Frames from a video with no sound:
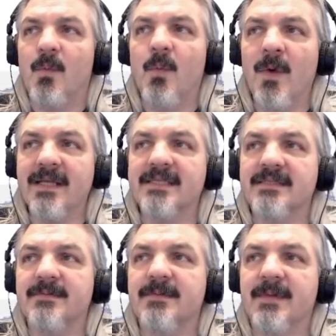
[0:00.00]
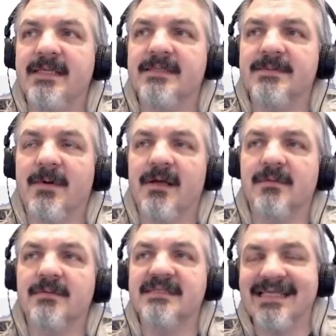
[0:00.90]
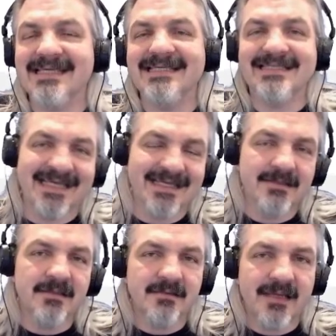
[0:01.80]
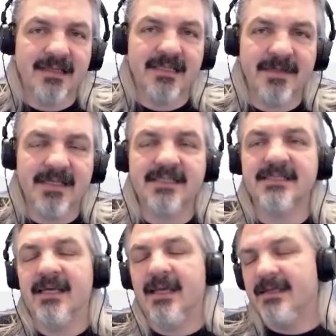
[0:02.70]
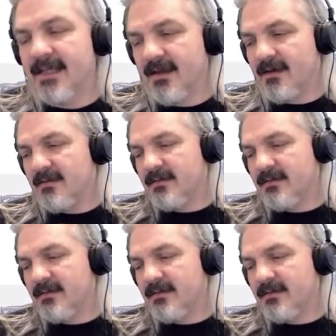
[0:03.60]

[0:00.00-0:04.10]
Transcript: which of these files is in LFS. Now,